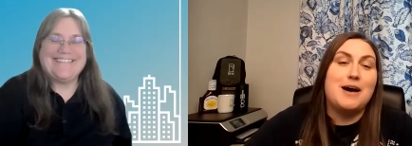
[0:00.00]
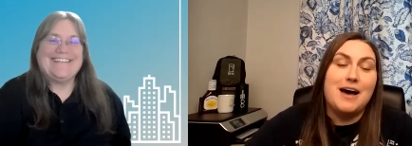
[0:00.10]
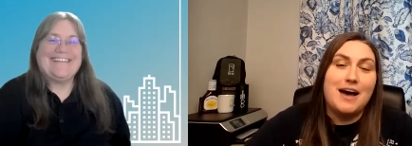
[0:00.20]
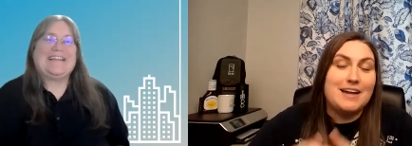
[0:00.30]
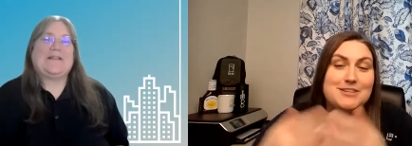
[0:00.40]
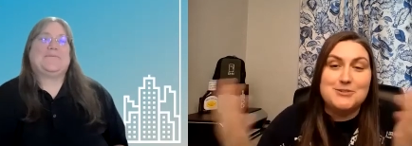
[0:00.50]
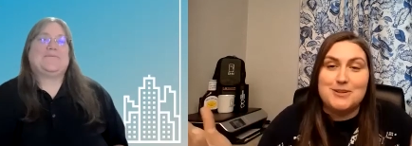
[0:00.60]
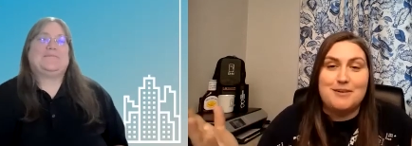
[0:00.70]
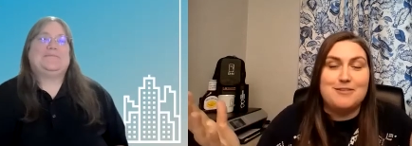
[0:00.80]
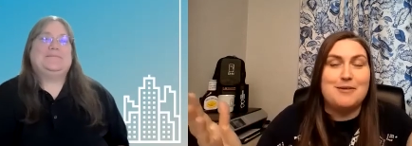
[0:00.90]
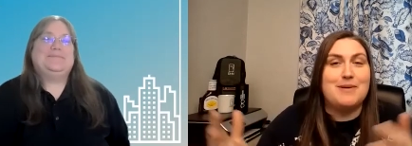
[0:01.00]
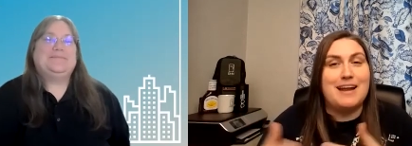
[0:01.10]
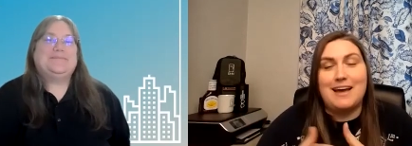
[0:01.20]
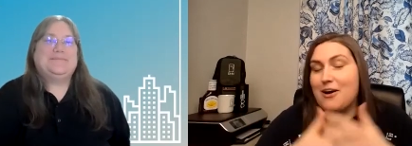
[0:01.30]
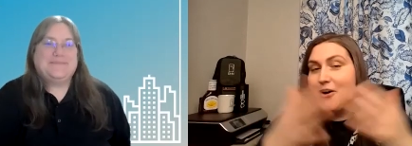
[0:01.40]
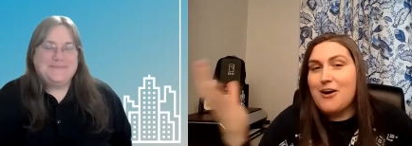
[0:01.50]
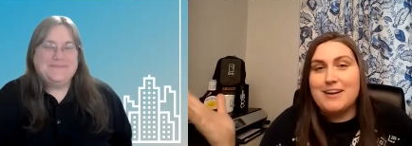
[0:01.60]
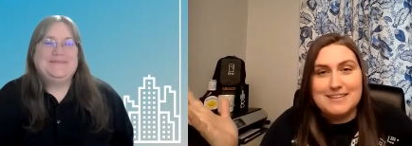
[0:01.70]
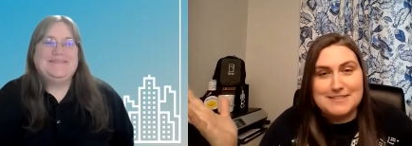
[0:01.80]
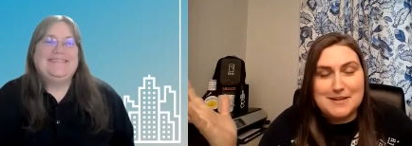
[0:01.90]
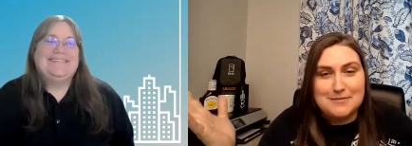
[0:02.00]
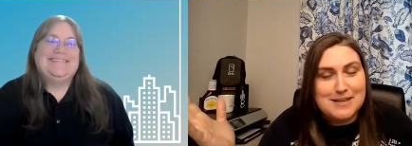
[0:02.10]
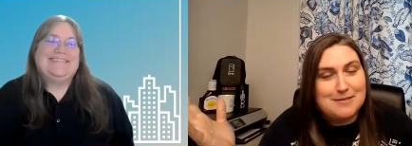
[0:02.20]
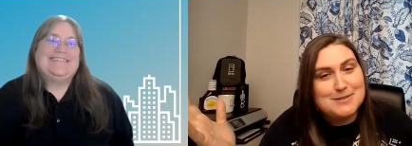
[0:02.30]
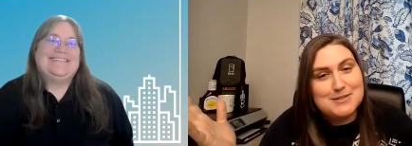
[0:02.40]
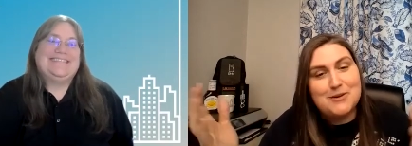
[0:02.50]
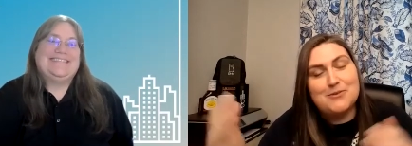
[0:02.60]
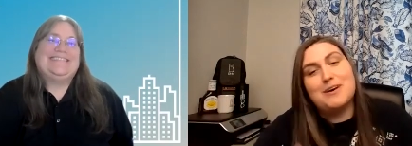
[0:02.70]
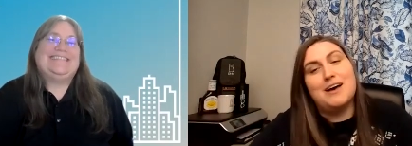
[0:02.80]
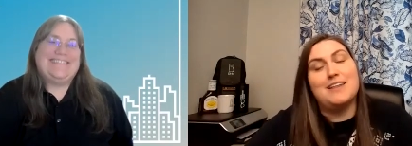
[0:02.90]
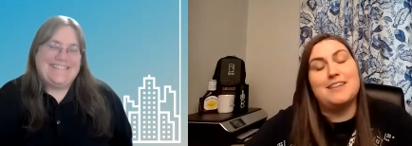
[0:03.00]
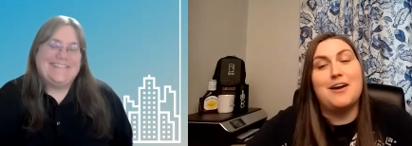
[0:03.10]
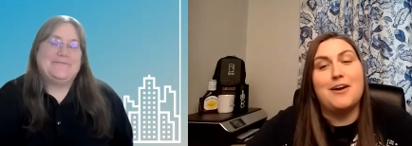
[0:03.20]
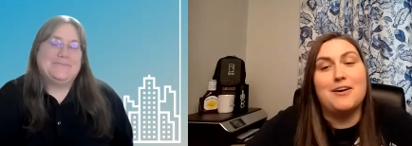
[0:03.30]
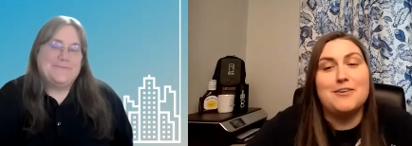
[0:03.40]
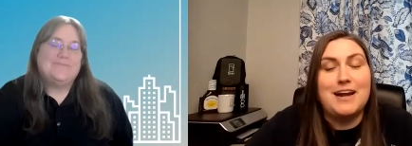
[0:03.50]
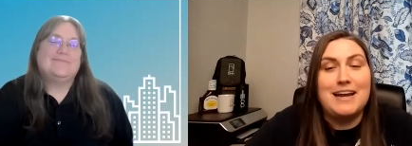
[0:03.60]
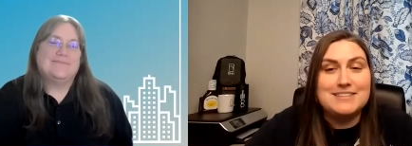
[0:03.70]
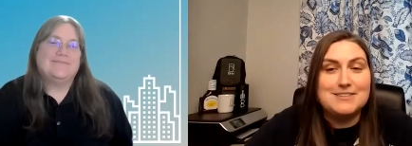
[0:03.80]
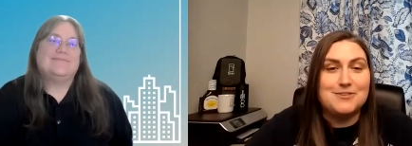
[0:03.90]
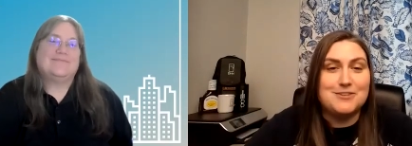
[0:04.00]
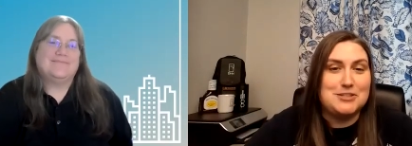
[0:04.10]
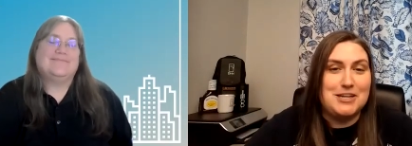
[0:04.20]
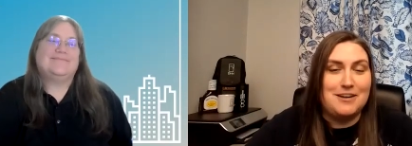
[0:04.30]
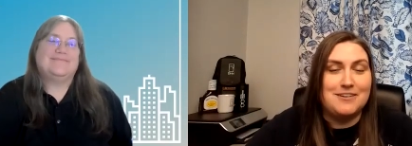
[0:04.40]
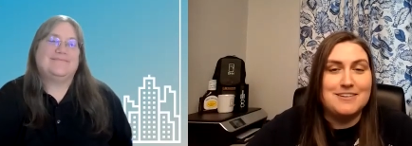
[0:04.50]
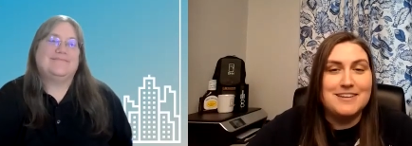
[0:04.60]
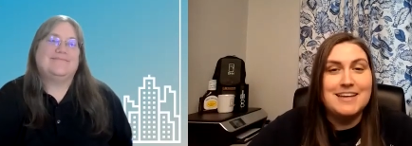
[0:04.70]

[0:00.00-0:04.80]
Speaker 1: uh, I do love them and I, our audience loves them. So uh, they are great for the channel.